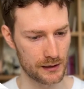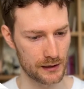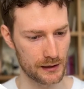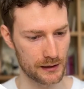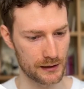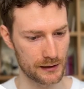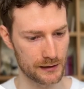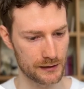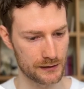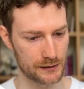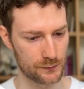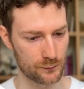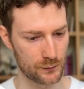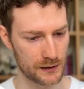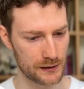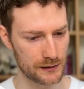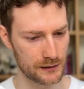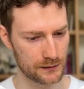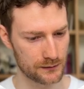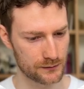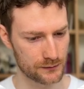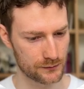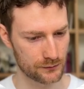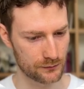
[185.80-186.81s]
and we
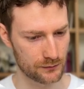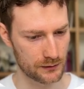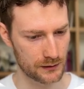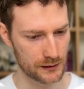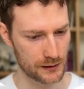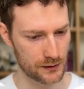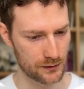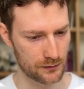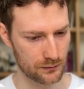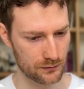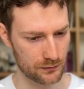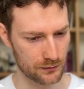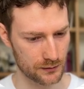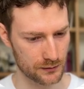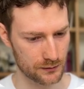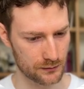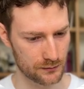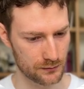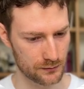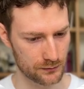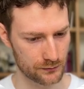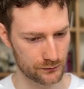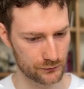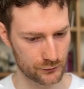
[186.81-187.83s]
need to click on
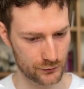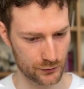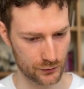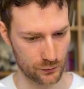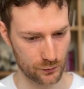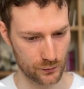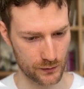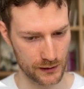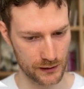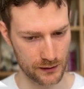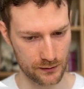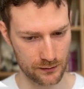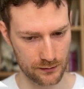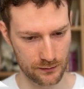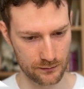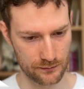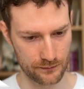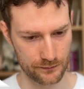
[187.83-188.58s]
drawing.